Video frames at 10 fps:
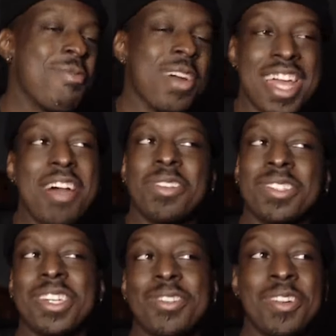But that
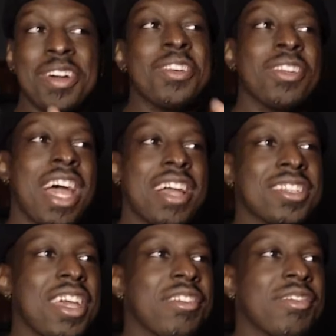was good one though. Nice save.